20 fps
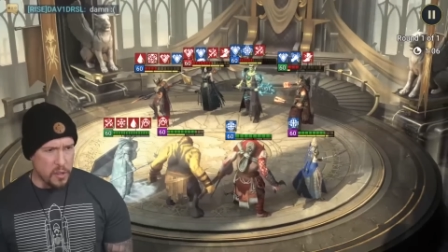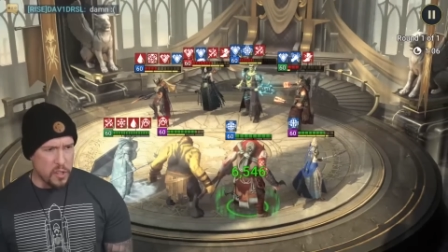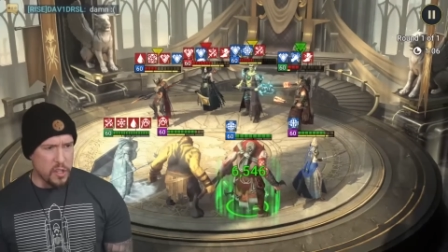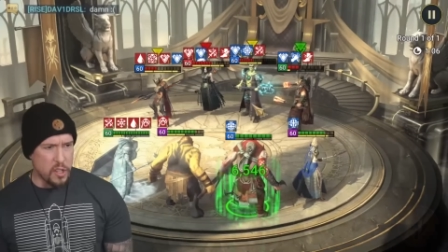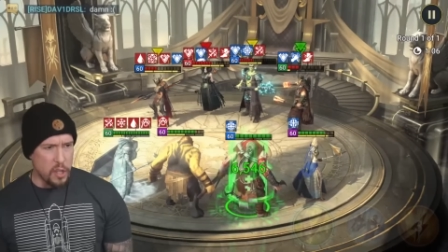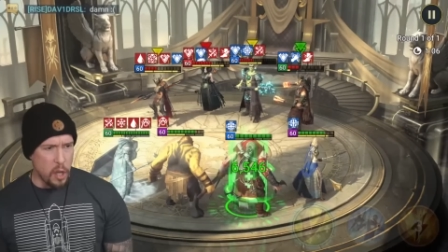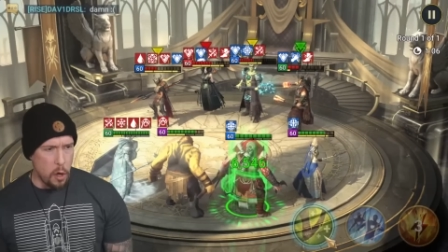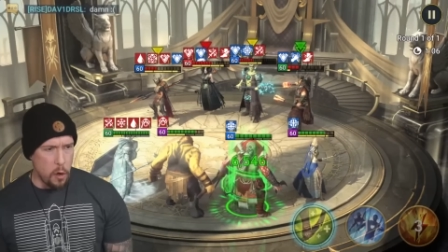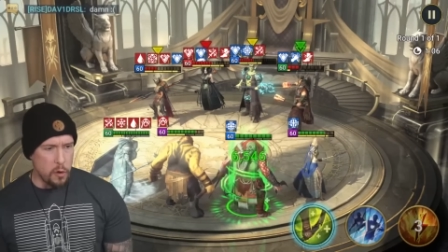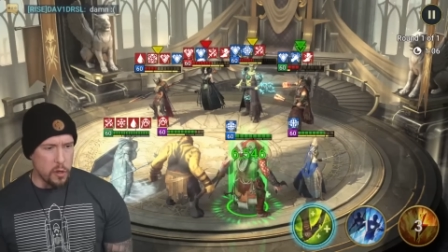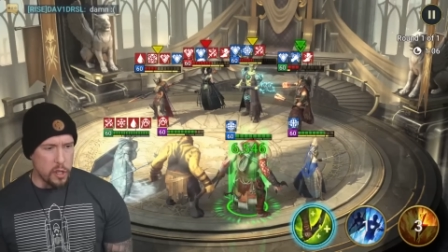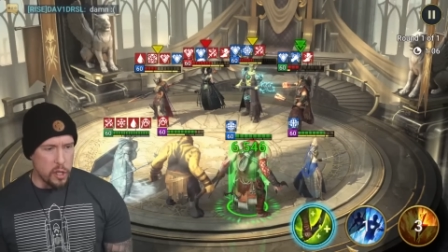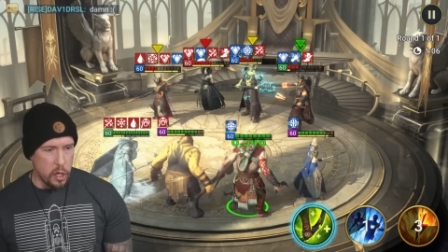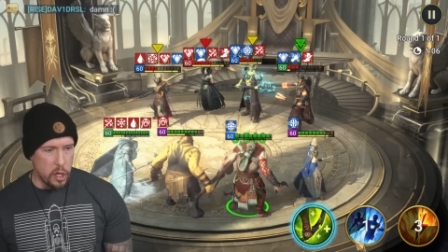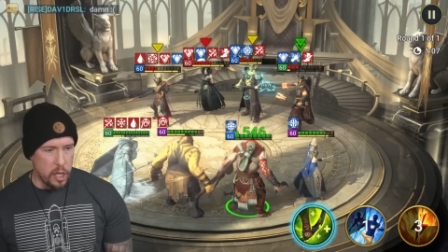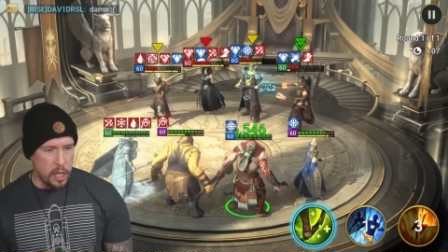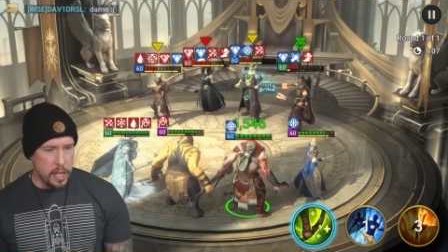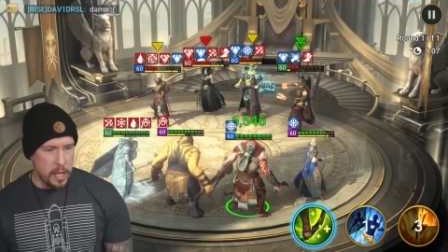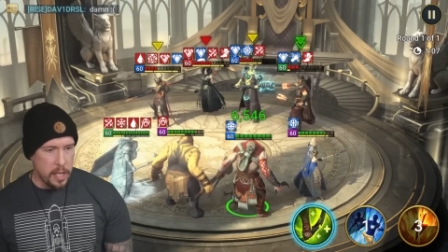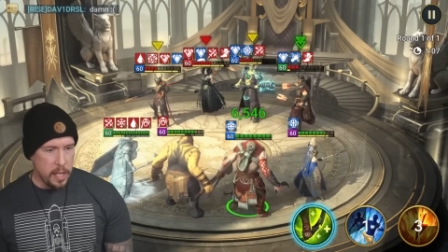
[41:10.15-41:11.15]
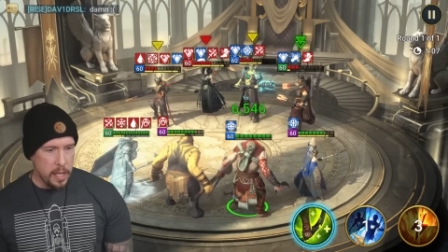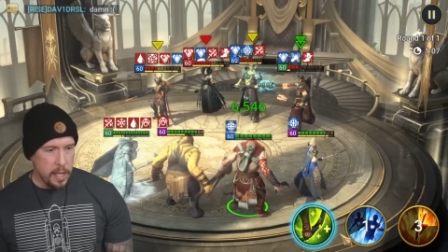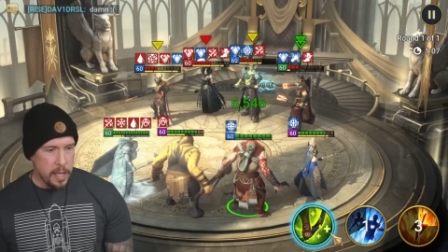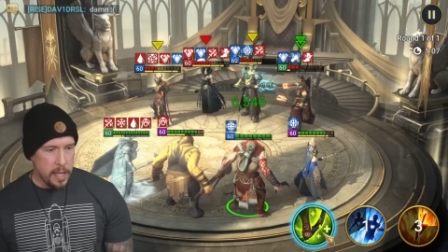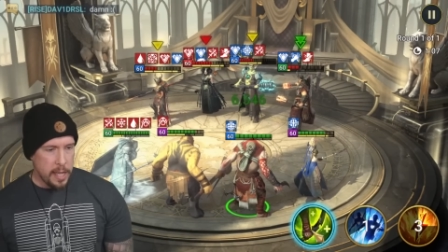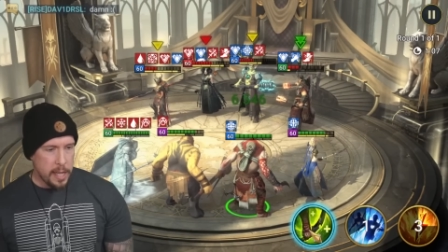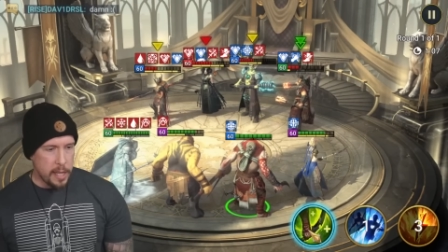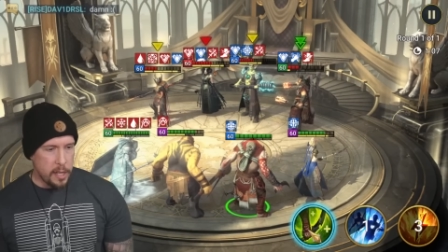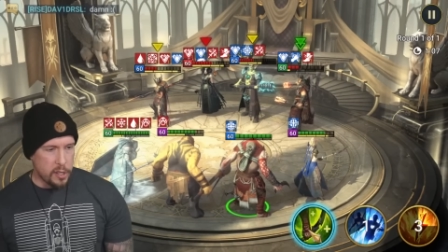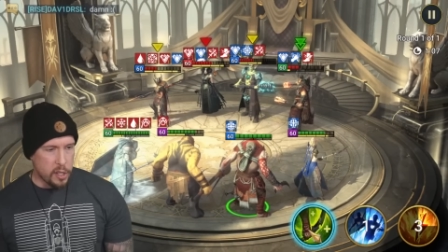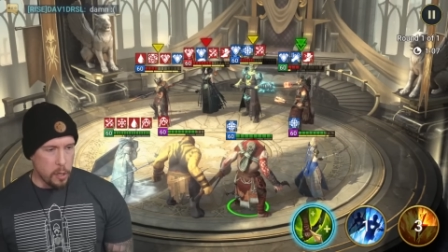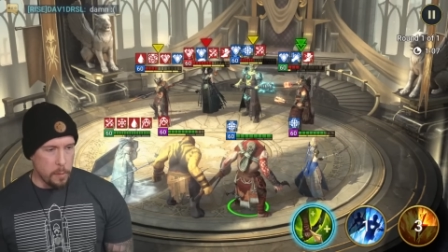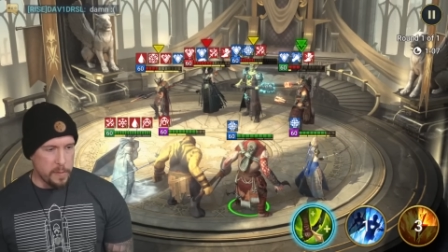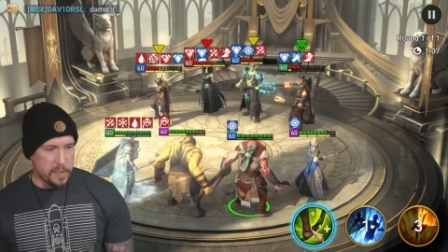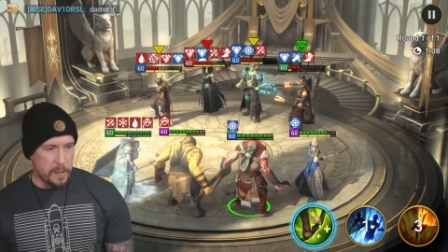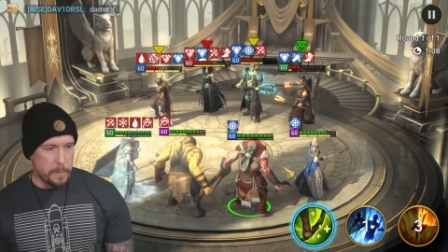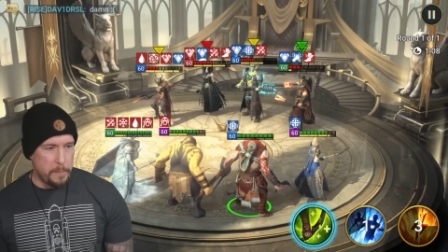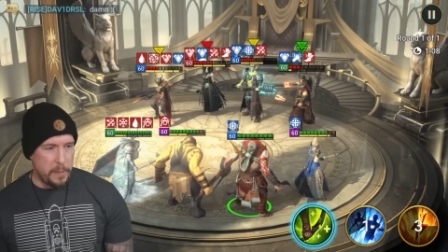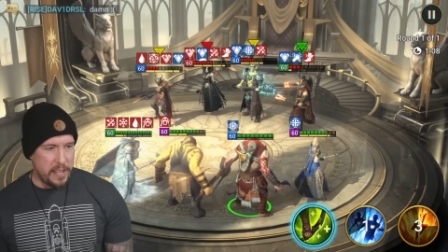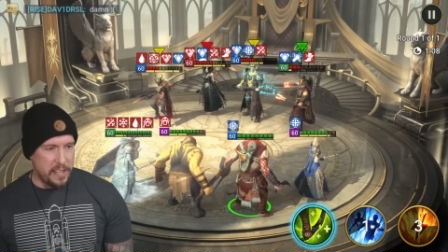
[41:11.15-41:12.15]
so good in
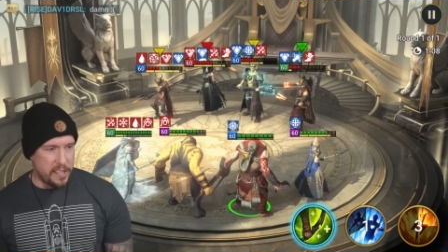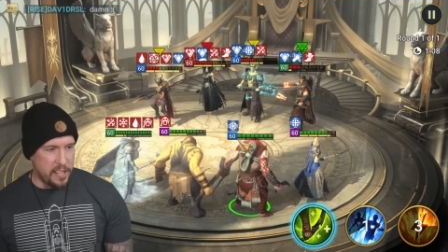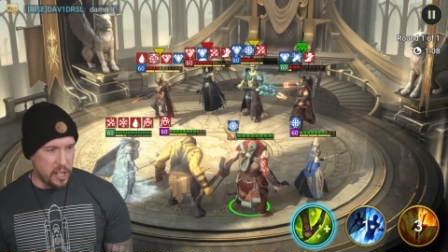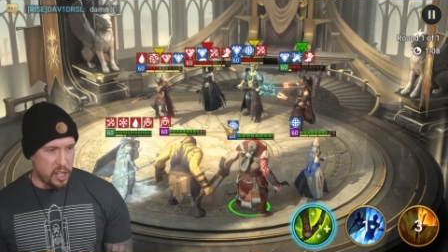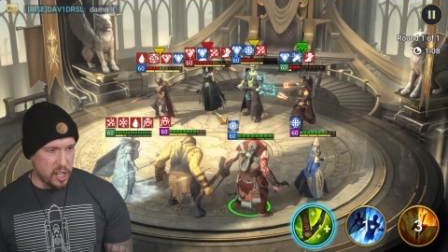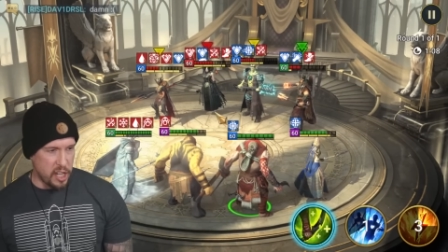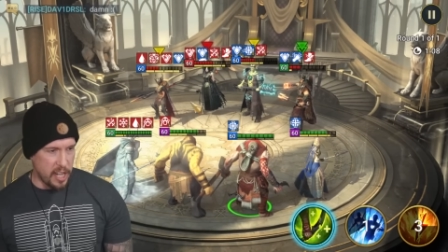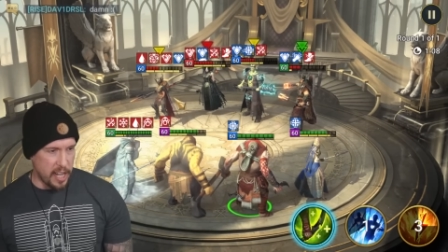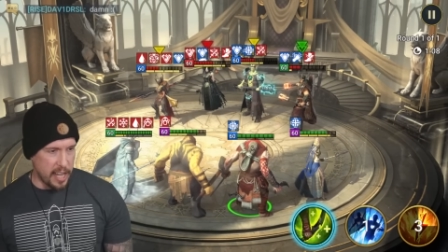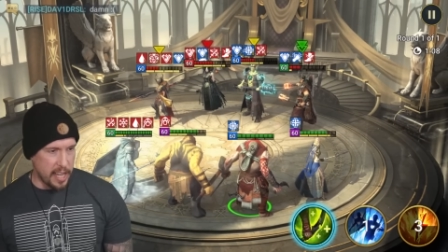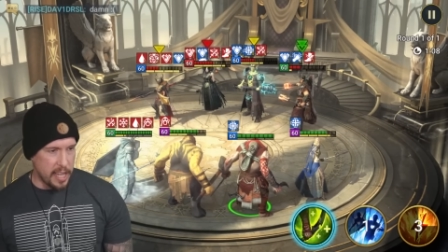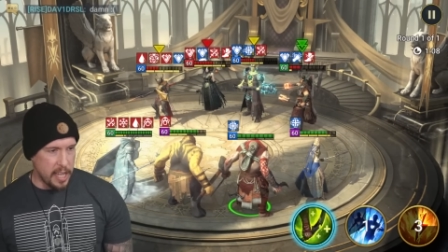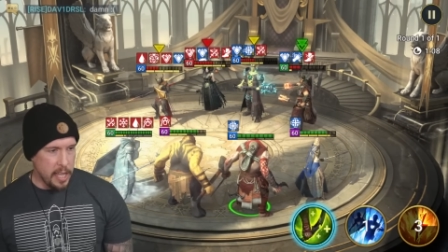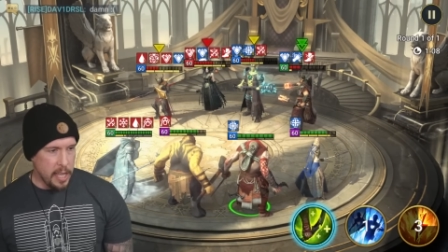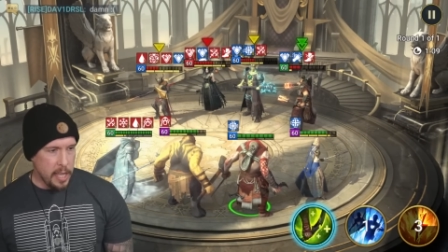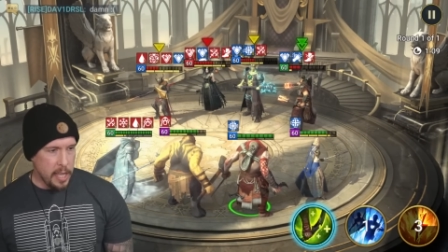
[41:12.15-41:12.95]
terms of positioning.